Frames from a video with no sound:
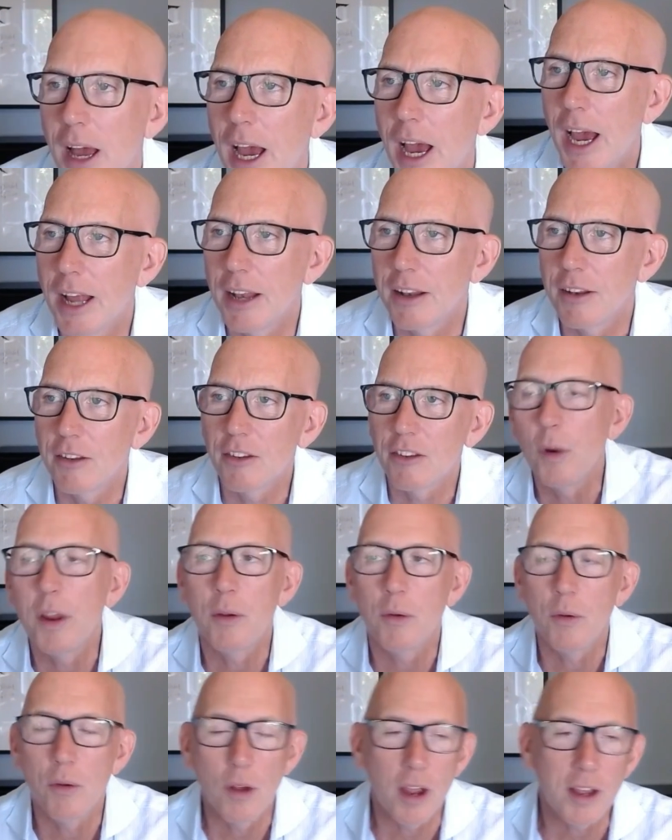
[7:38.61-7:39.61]
And
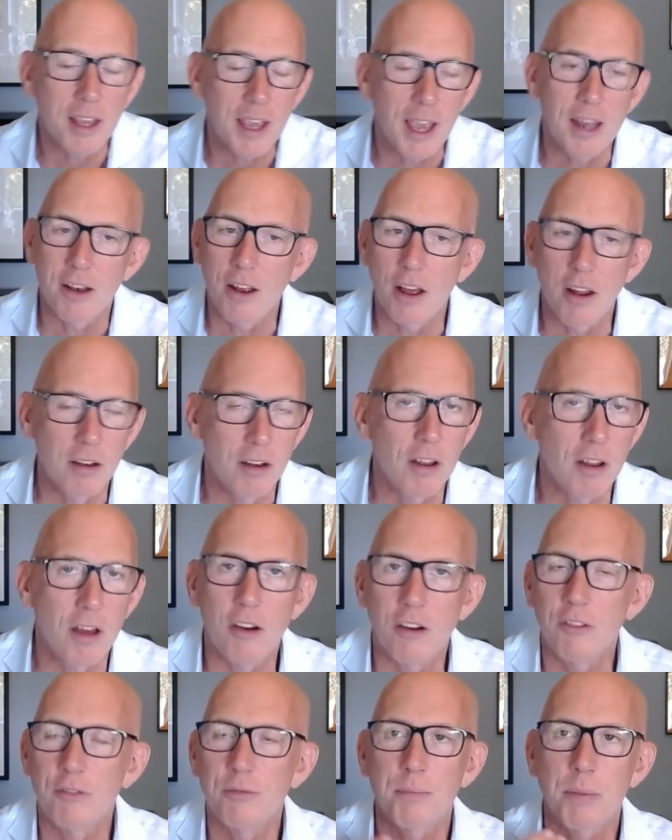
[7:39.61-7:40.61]
a
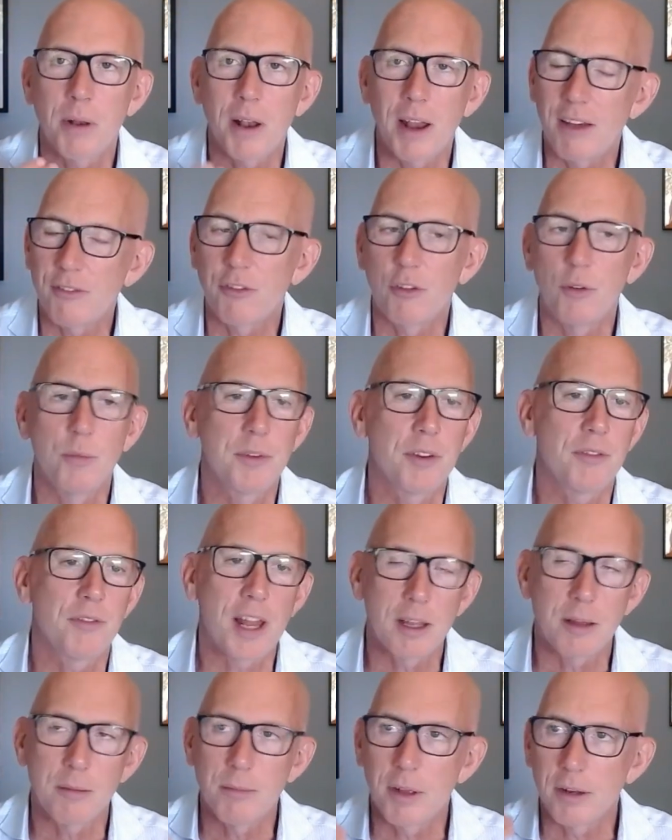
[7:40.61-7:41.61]
lot of platform
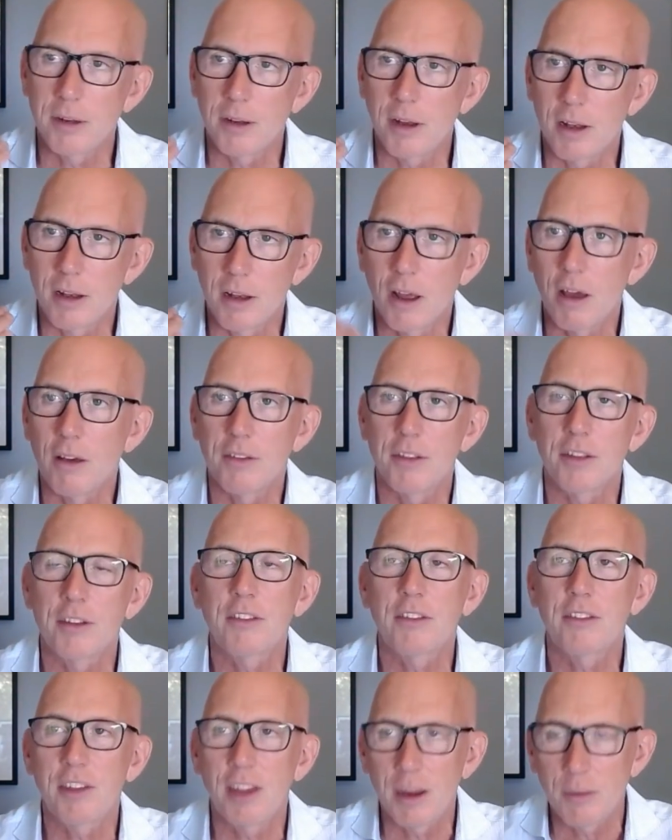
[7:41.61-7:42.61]
development, a lot of
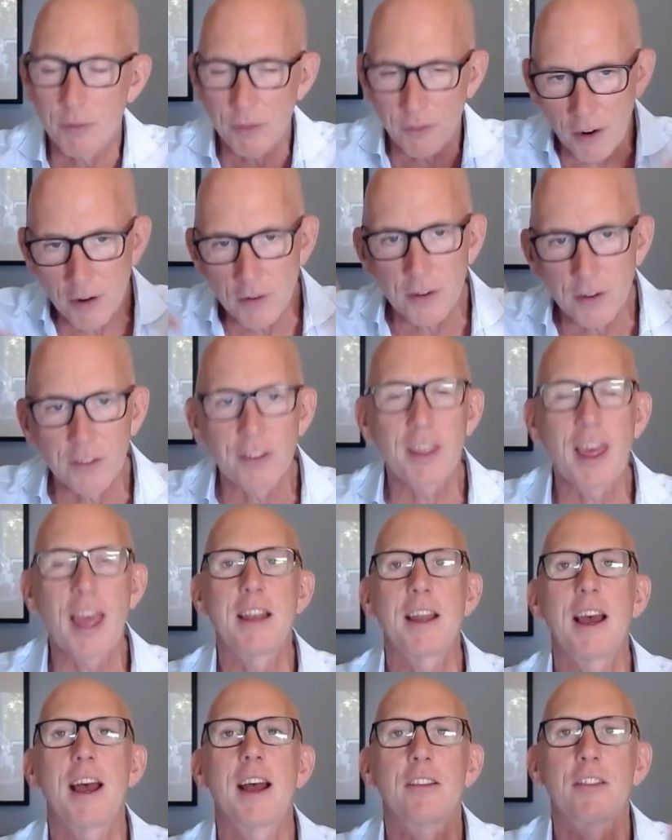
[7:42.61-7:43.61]
the team's focus
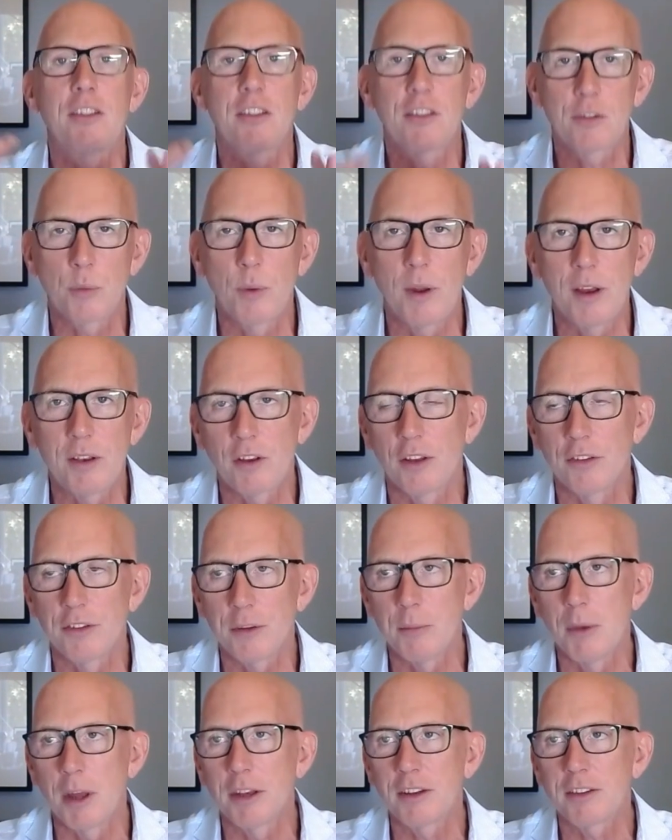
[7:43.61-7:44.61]
then had to switch
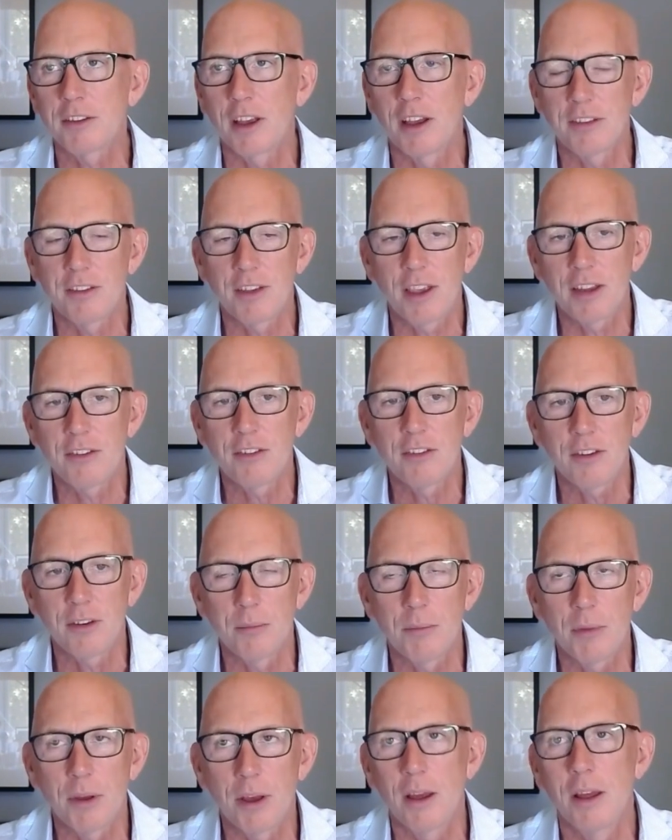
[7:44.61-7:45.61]
onto
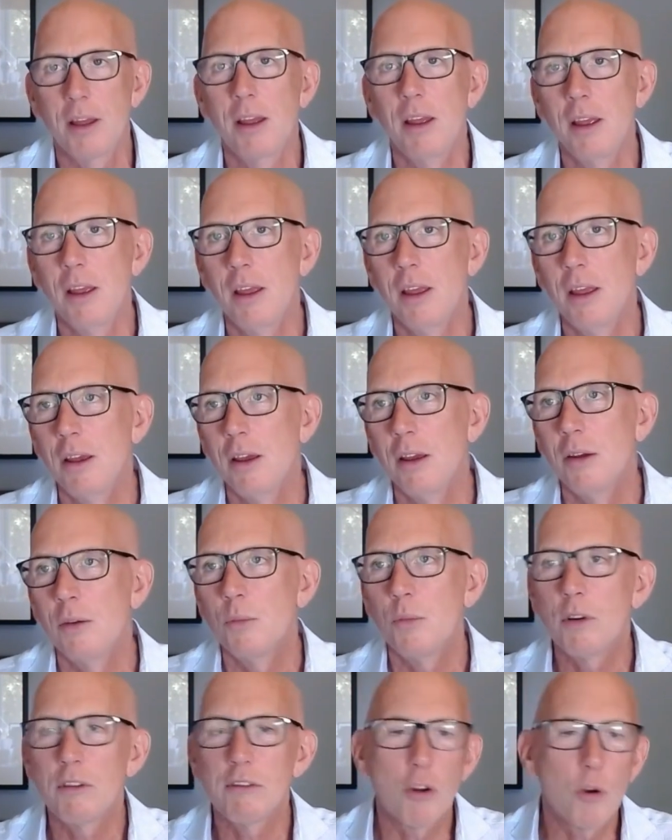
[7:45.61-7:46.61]
monetization. But
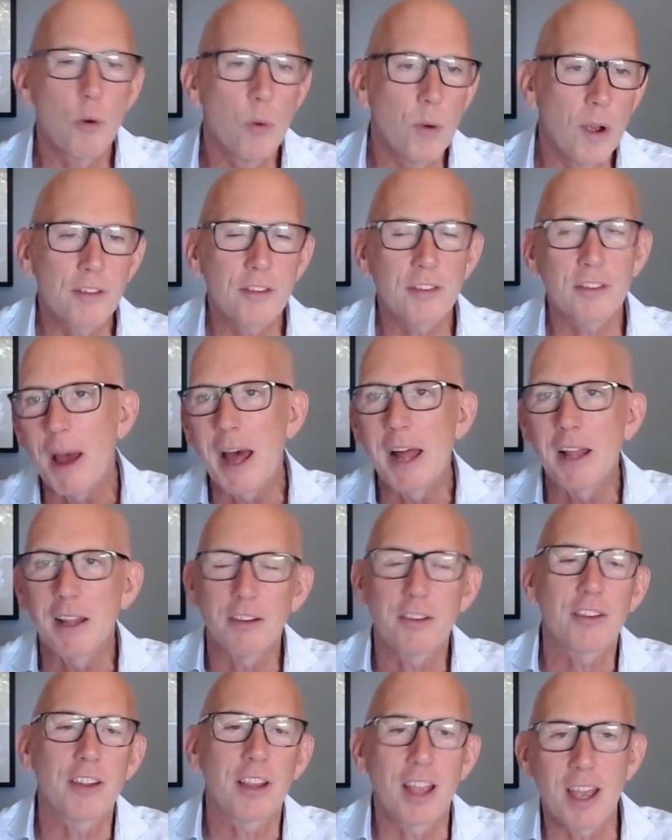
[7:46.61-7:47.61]
we were always
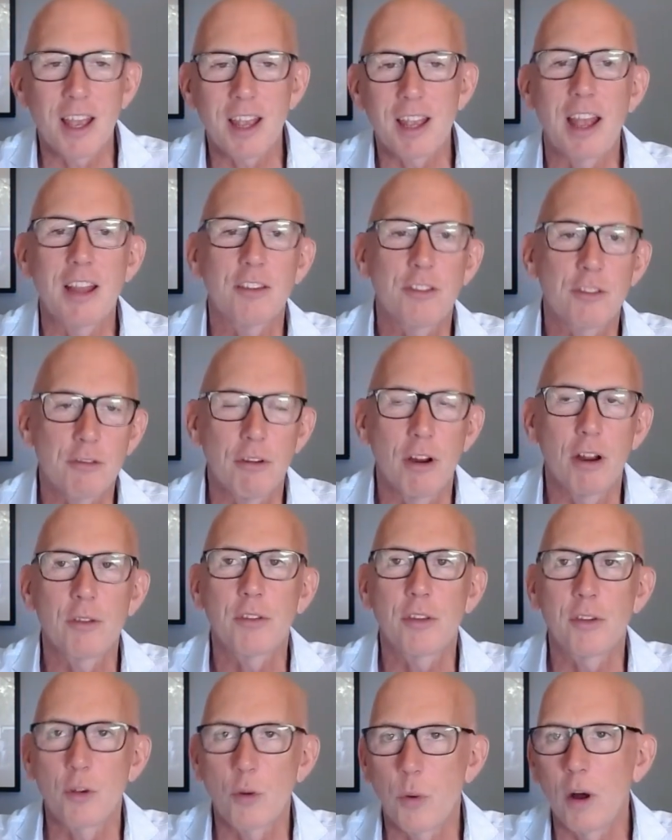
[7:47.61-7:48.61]
balancing it against
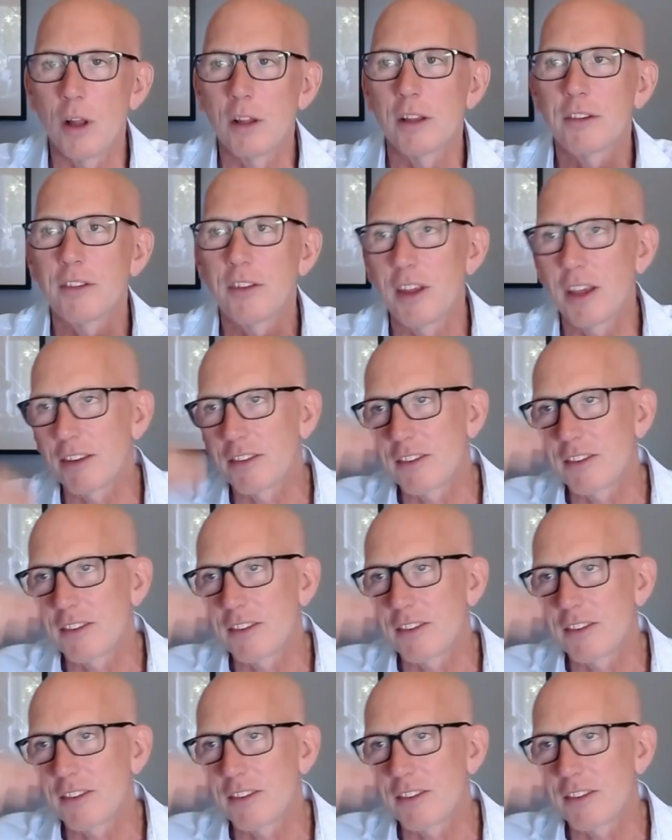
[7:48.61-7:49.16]
growth and quality,